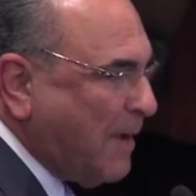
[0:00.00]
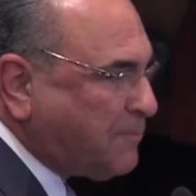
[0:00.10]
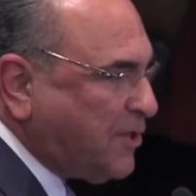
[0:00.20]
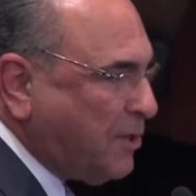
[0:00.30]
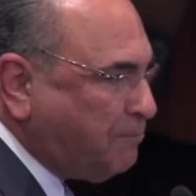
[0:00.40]
up
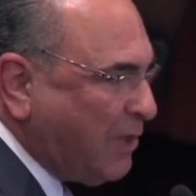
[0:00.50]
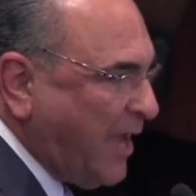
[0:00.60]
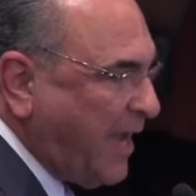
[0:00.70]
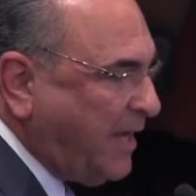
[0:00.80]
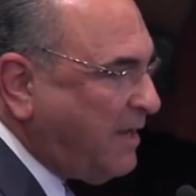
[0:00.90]
to the
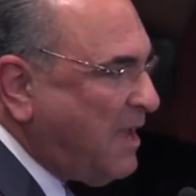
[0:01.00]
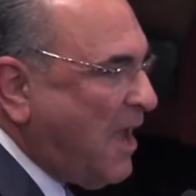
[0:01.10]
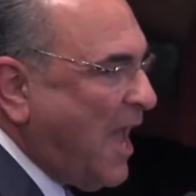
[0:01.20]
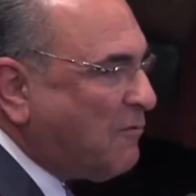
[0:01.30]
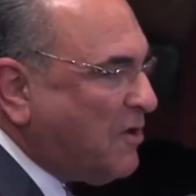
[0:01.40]
plate
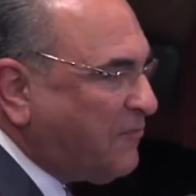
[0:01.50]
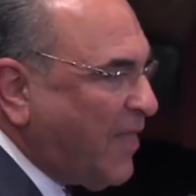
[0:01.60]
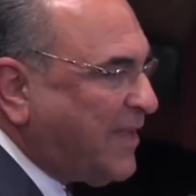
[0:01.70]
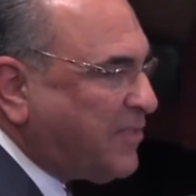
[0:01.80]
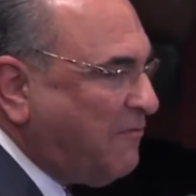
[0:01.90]
and
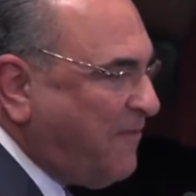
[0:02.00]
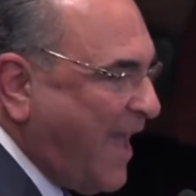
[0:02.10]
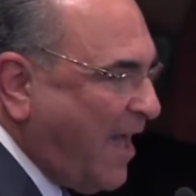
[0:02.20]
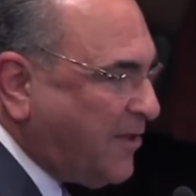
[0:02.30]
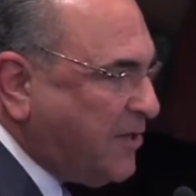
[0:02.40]
reflect the
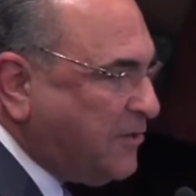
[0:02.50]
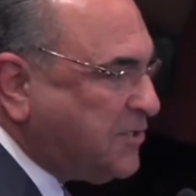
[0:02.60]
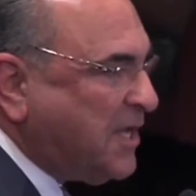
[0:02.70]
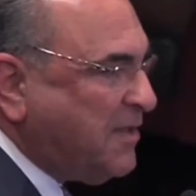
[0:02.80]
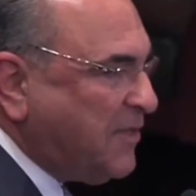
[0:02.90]

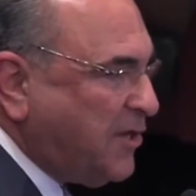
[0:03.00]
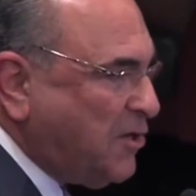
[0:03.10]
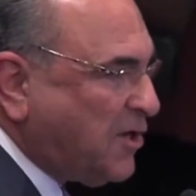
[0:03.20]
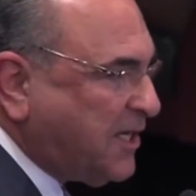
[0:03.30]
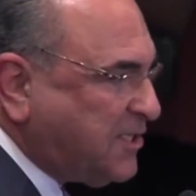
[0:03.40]
values that
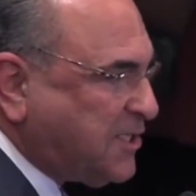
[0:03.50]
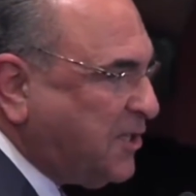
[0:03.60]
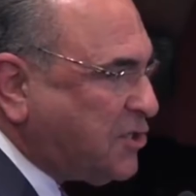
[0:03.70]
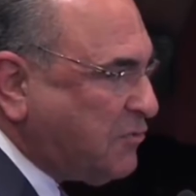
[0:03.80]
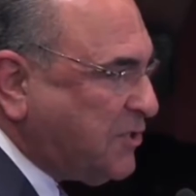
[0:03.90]
your
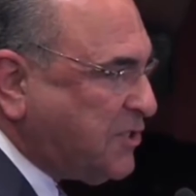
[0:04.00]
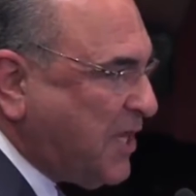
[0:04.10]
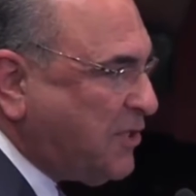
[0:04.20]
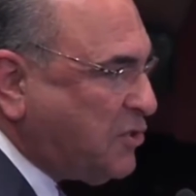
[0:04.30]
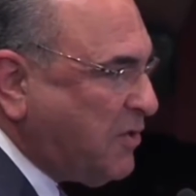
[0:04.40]
constituents
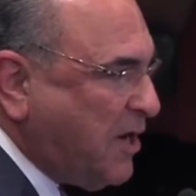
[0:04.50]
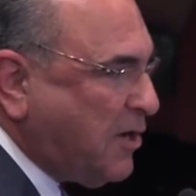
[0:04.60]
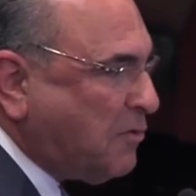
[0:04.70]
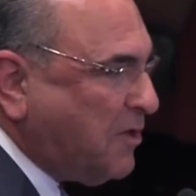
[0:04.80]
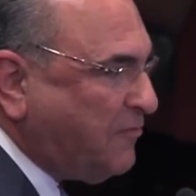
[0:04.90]
sent you here
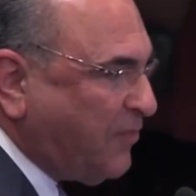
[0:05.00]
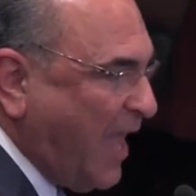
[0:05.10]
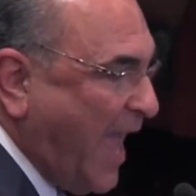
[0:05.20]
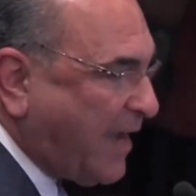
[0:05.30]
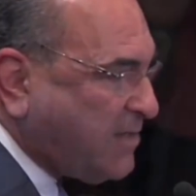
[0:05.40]
to
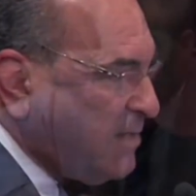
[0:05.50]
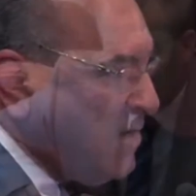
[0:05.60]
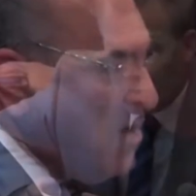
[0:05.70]
reflect.